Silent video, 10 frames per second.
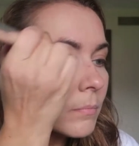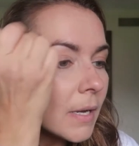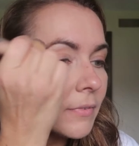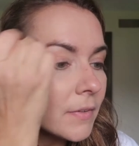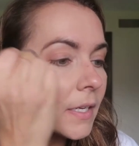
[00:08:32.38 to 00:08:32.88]

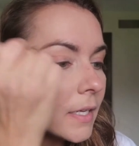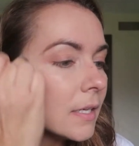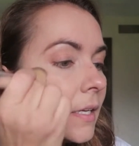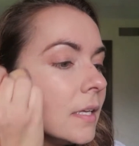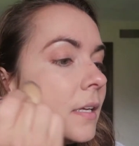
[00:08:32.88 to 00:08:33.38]
Buff it
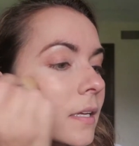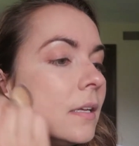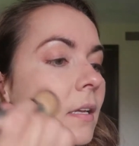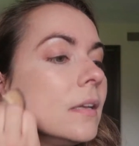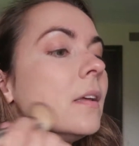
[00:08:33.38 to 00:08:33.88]

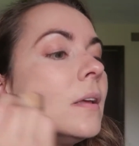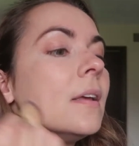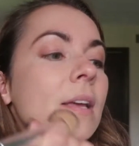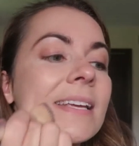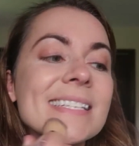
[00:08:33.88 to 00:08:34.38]
in,
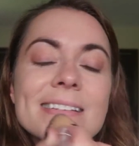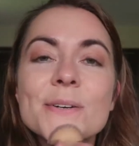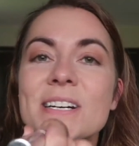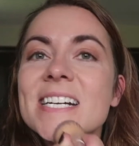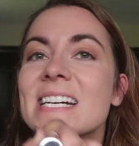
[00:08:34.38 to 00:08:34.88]

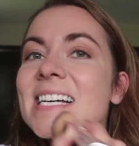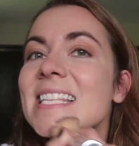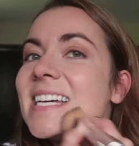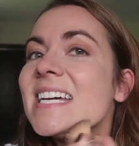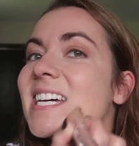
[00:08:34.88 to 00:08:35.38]

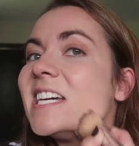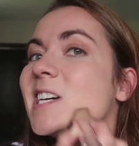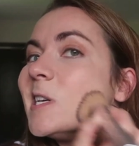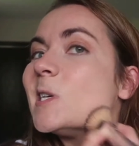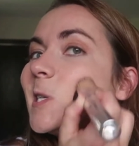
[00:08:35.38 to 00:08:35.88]
swirl
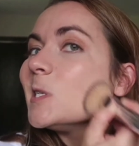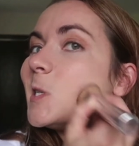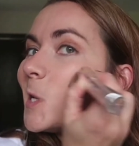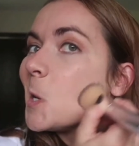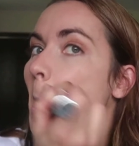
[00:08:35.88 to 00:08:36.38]
it.